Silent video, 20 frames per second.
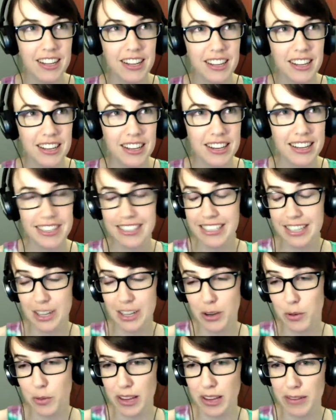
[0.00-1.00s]
until
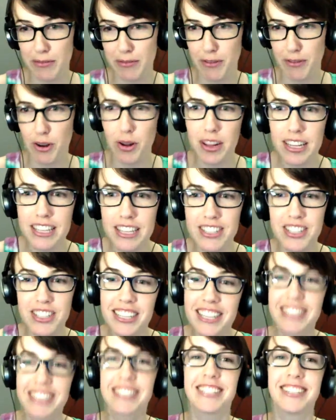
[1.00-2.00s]
we foolishly
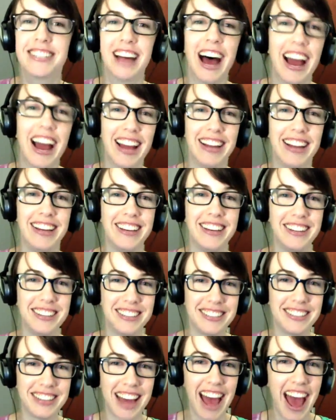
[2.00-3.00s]
decided to
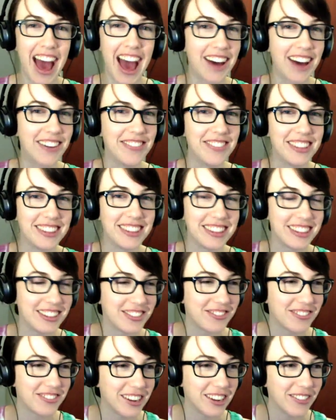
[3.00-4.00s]
have this
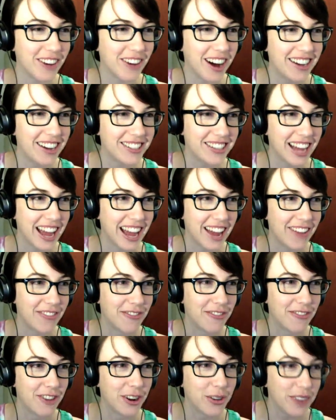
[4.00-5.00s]
rewatch and
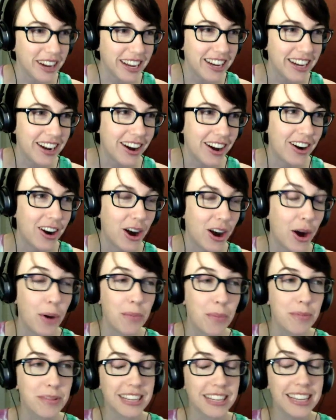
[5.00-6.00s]
ruin our hopes
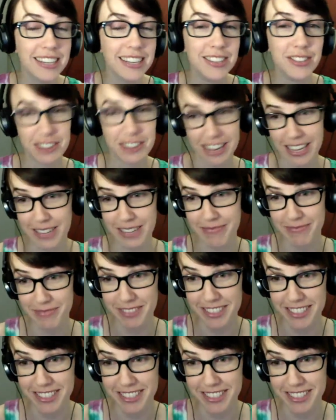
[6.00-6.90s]
and dreams.